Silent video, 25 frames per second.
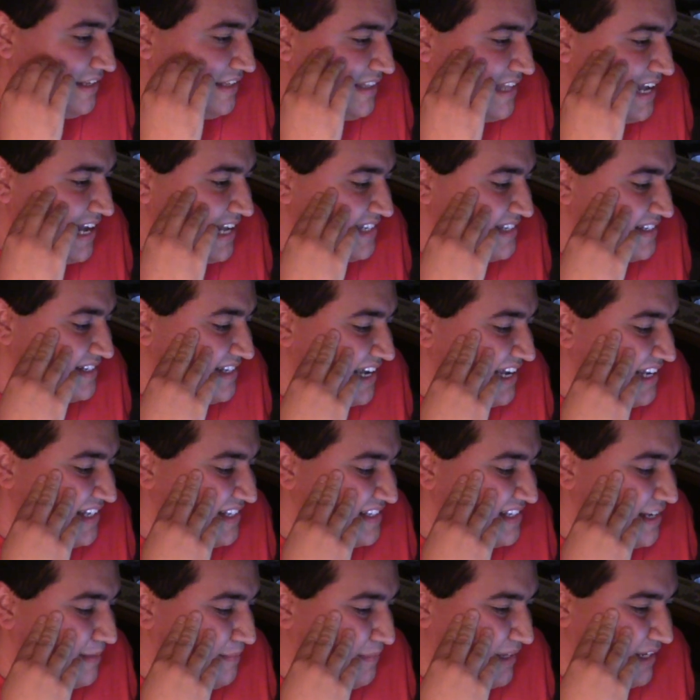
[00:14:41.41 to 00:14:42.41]
and that's saying
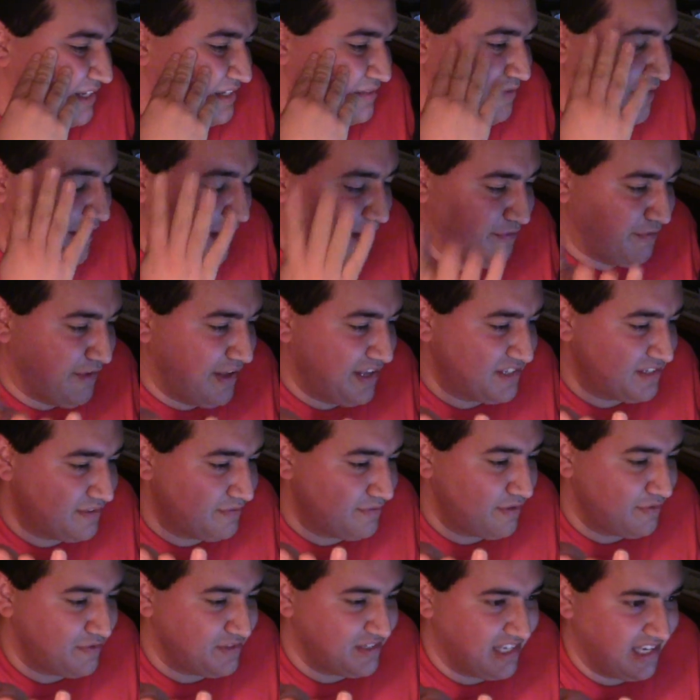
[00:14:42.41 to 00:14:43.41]
something, because Final Fantasy
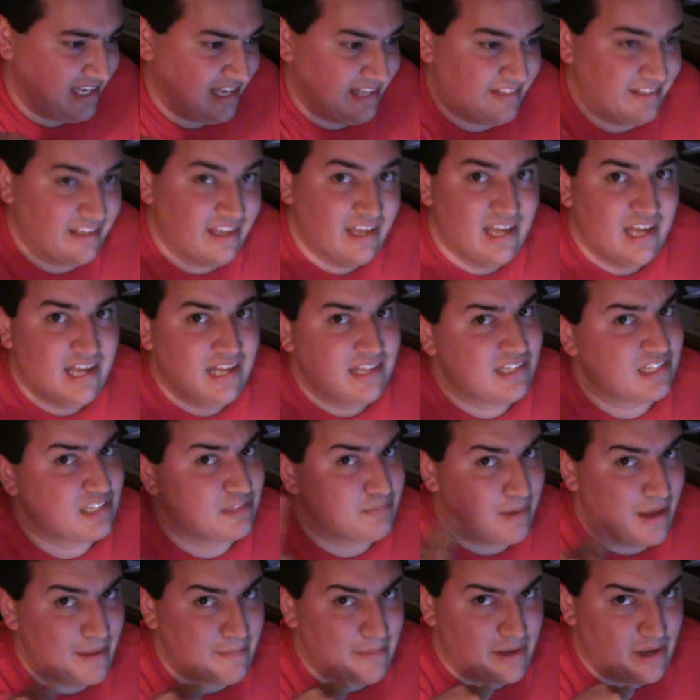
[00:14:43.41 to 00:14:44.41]
15,
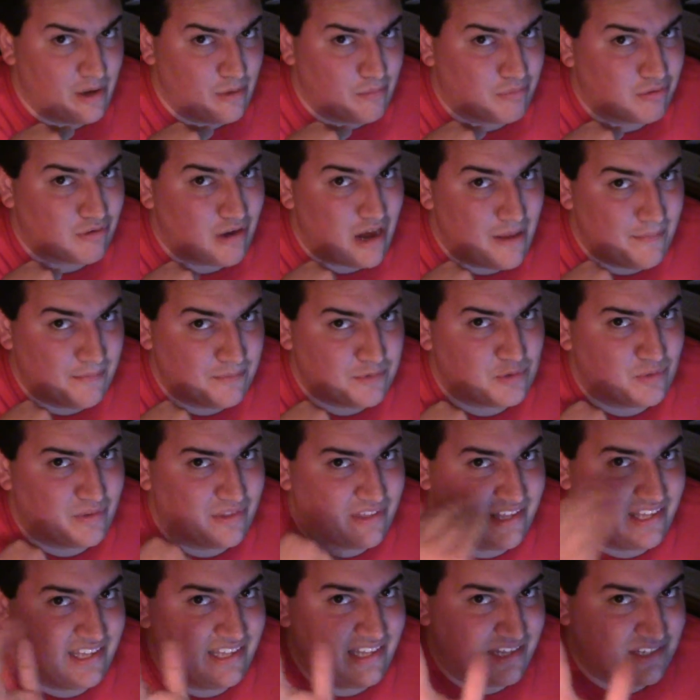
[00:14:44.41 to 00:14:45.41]
despite my own problems with
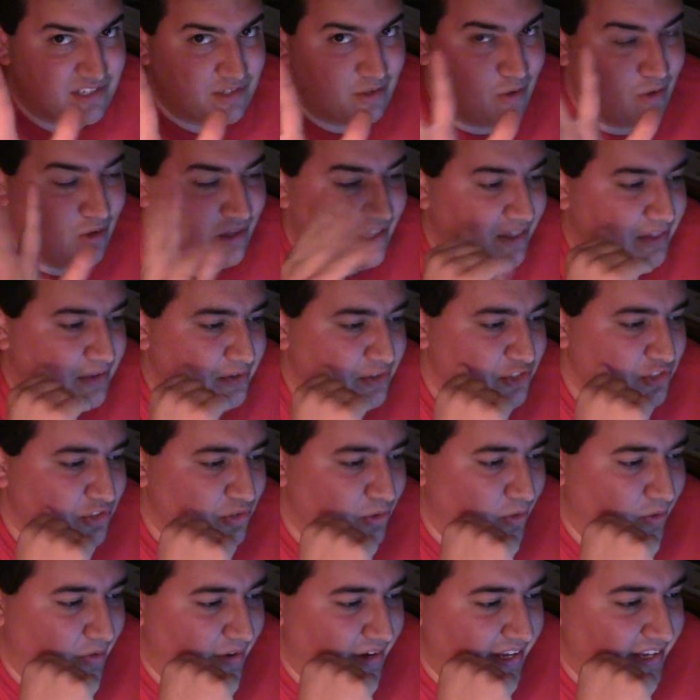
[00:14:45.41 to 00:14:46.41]
it, that's a whole other
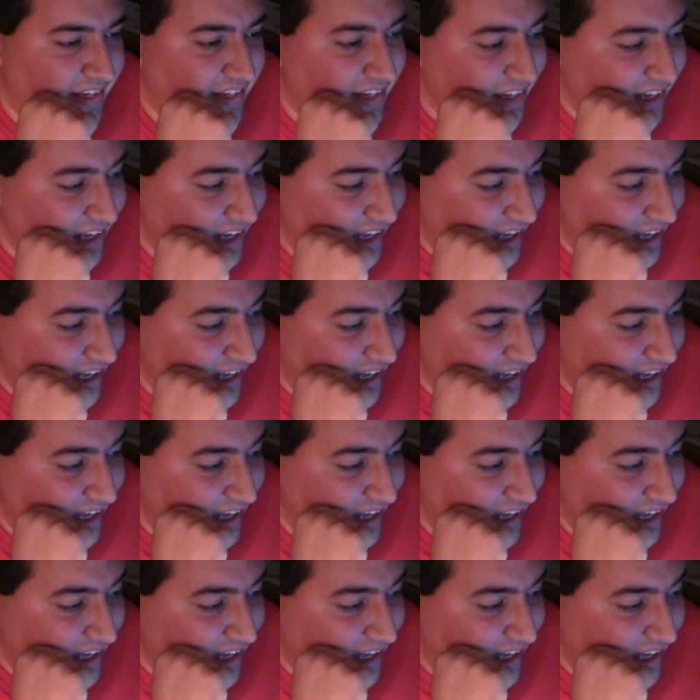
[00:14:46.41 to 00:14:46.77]
story.